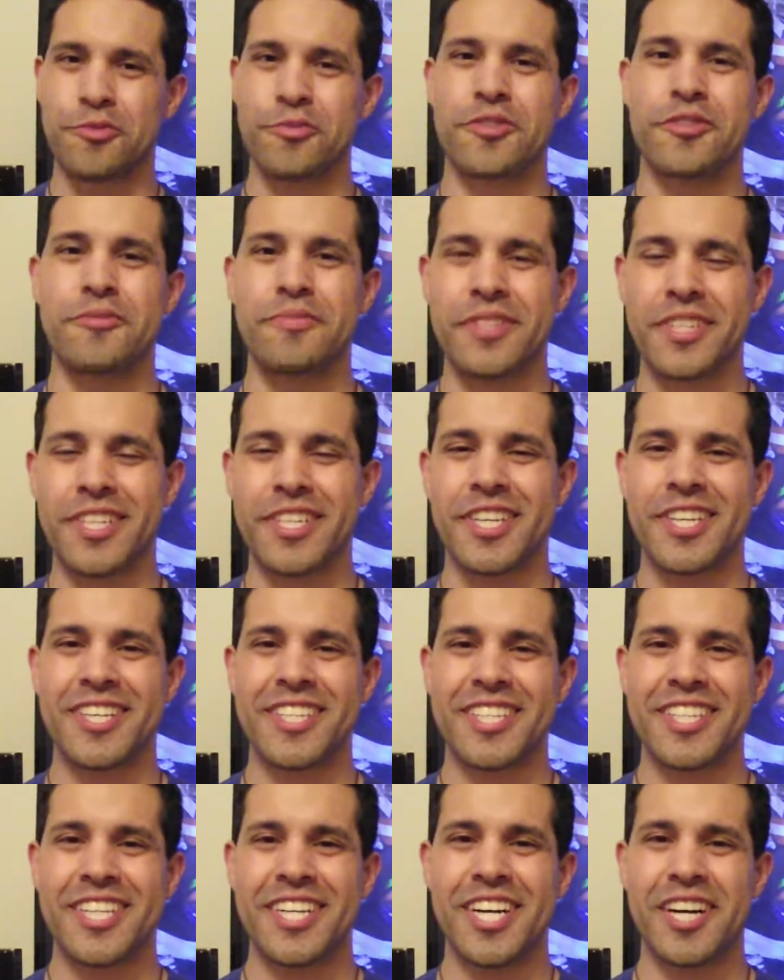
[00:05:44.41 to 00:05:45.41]
will be
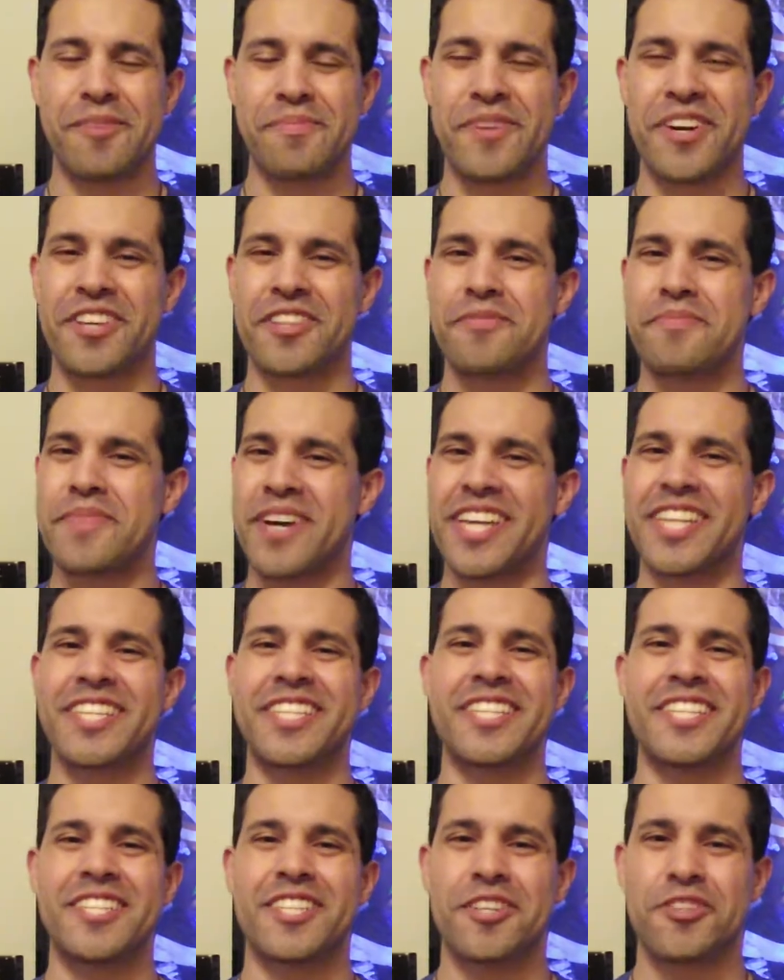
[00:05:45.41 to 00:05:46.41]
among the many
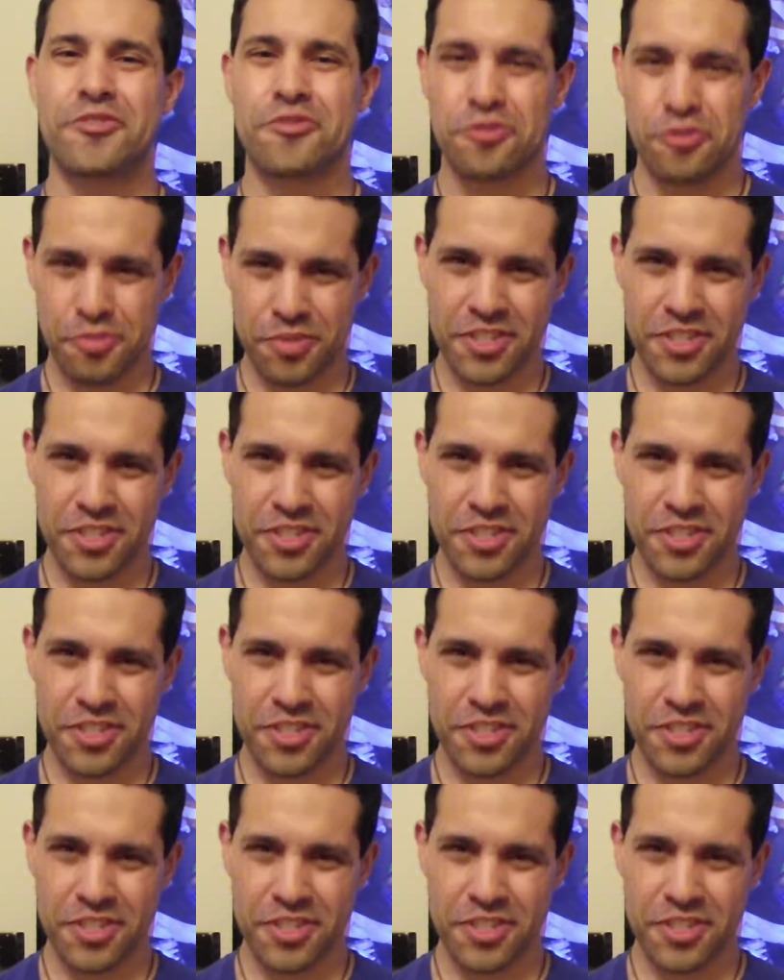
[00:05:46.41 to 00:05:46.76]
true